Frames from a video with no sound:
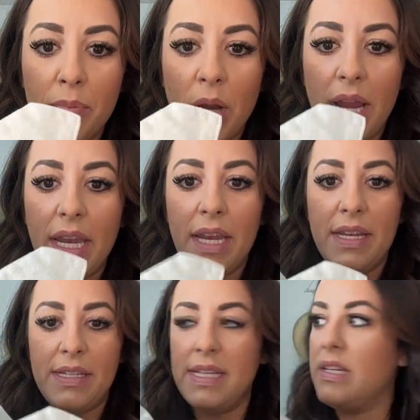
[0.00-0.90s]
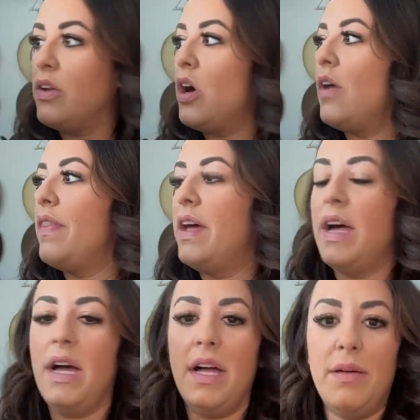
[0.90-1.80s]
braided detail on
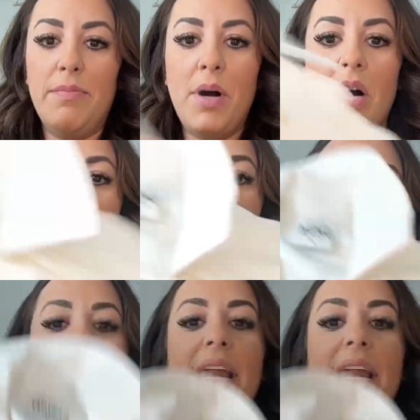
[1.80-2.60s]
the pockets.